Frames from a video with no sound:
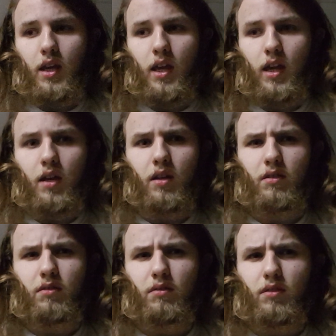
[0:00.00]

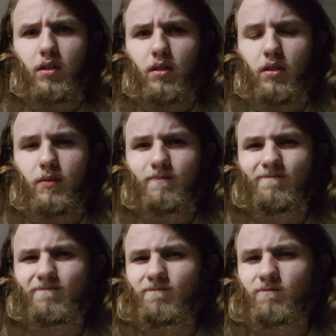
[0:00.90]
And
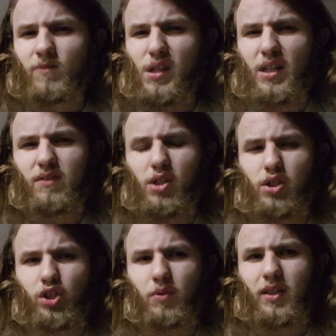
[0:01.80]
instead of just
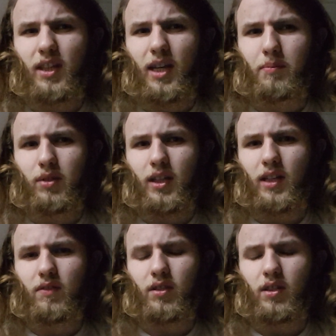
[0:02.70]
showing gameplay
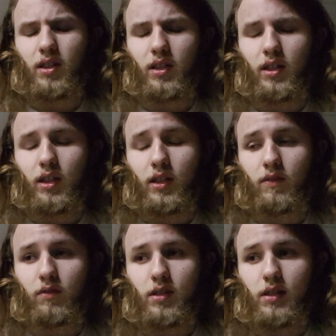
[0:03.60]

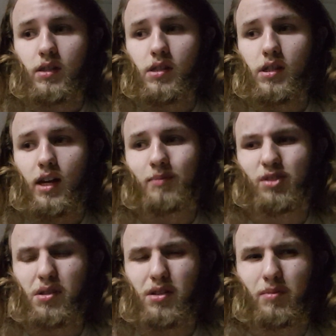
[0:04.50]
of this, I'm
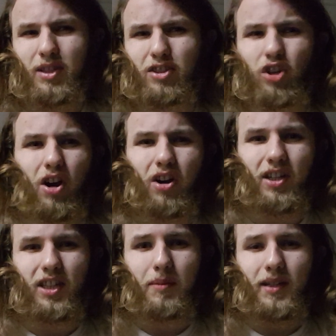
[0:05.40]
just gonna be
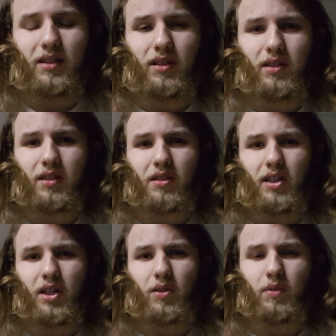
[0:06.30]
talking about
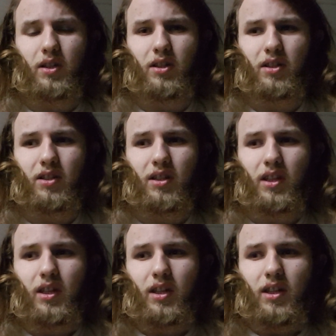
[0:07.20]
out
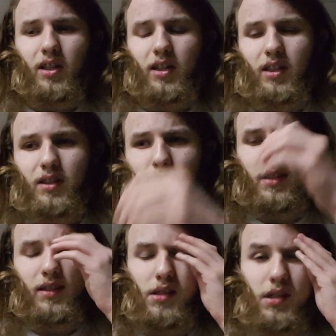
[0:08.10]

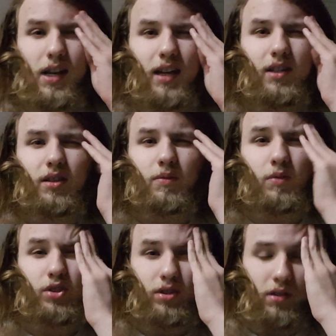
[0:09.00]
instead,
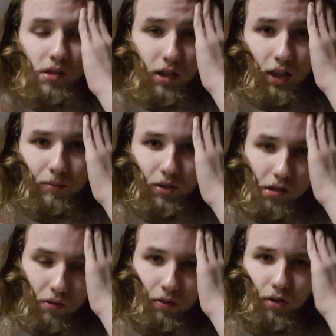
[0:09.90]
which is Kingdom
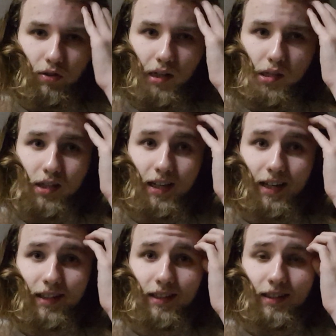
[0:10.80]
Hearts Union Cross
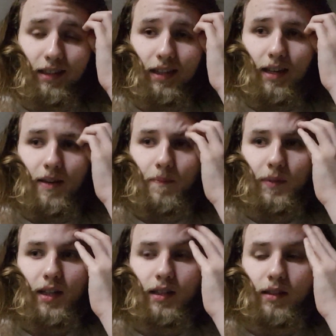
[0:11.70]
again.
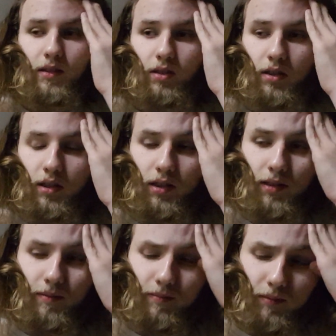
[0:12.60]
And
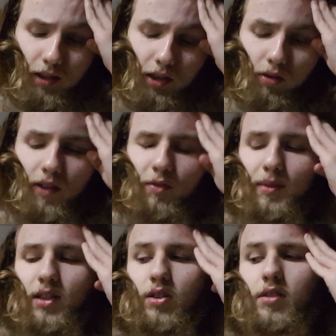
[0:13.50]
I know I haven't
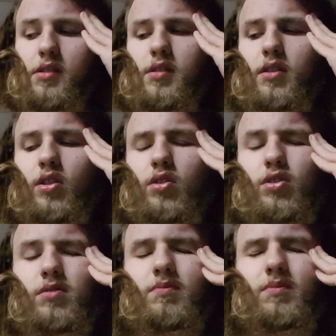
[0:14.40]
been